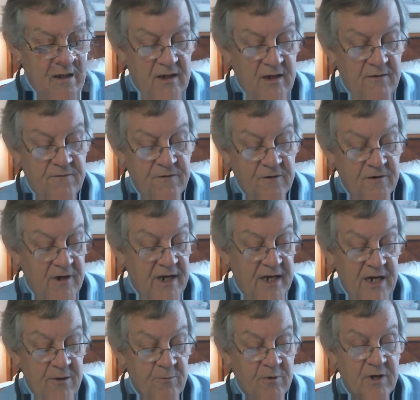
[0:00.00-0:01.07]
And for
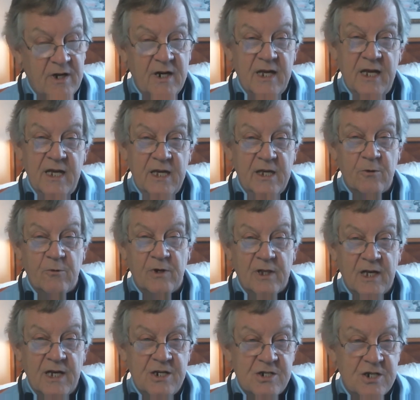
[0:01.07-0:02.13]
anyone in a
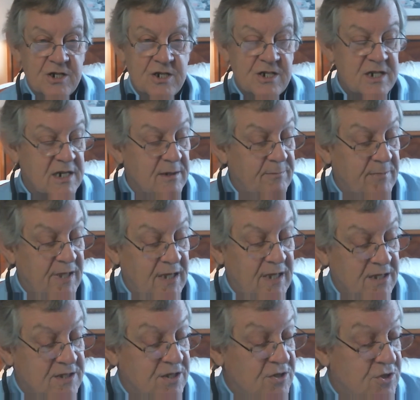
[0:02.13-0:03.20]
relationship that
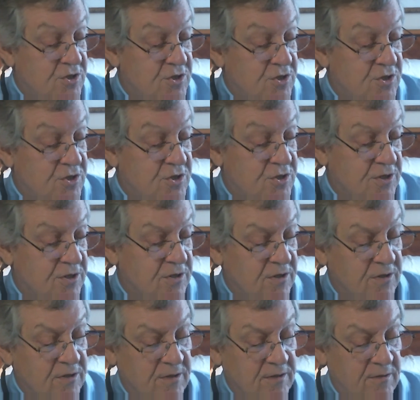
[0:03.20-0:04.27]
isn't sure
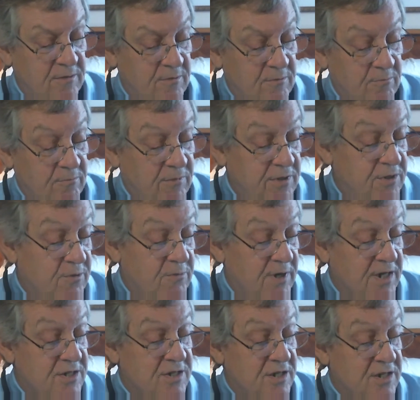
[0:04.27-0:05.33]
what
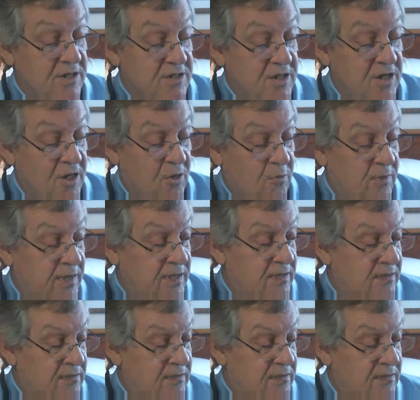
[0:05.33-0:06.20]
direction it's going,